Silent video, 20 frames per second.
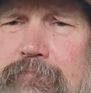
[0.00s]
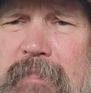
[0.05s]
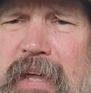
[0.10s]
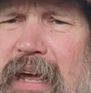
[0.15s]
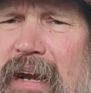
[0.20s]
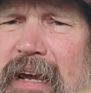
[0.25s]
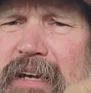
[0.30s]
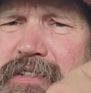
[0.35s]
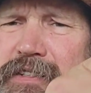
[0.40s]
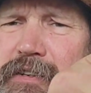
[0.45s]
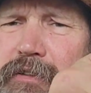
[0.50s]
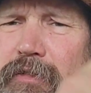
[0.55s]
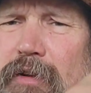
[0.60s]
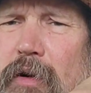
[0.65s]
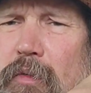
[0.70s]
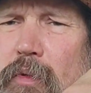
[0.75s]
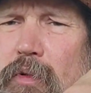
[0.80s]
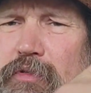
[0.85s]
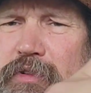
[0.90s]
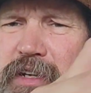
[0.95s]
and I still
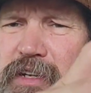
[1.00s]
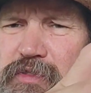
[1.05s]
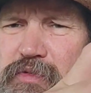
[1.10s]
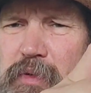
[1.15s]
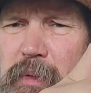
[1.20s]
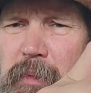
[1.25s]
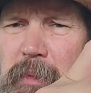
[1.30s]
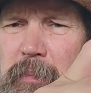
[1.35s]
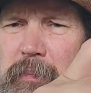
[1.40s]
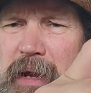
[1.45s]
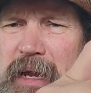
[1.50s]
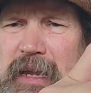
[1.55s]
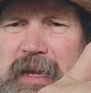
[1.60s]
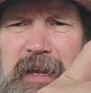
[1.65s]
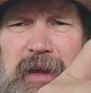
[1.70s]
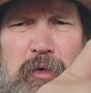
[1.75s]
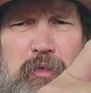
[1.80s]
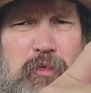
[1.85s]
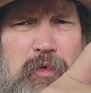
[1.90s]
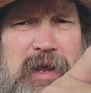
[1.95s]
don't want this one to
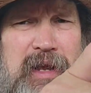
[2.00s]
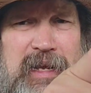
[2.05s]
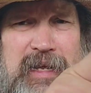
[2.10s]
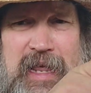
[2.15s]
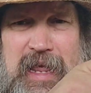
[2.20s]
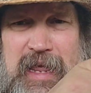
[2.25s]
be, really